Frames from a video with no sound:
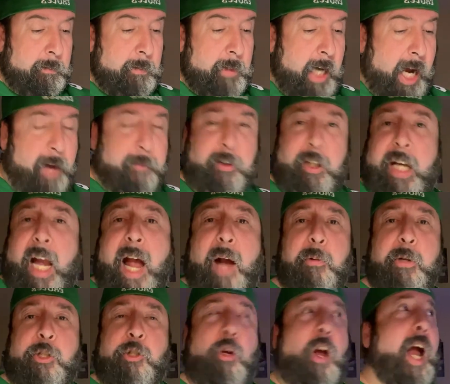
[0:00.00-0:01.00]
I forgot
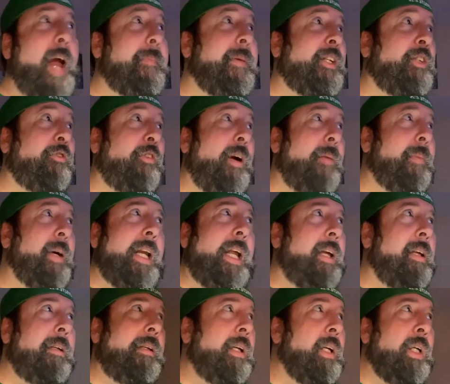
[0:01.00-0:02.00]
what tribe he's from, but
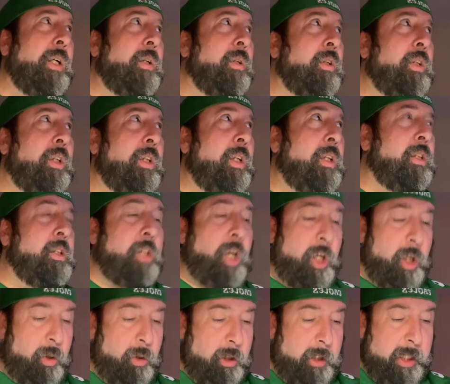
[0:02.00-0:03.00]
it
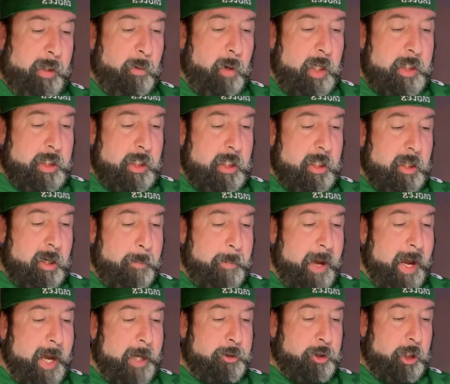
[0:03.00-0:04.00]
certainly wasn't an
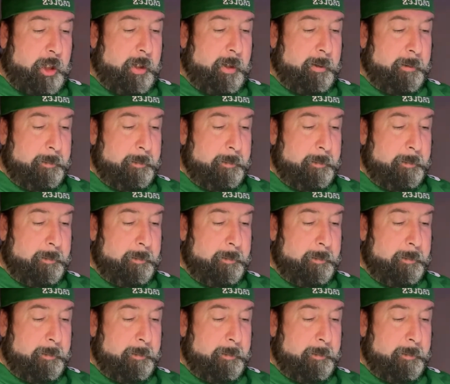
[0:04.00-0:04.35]
Apache.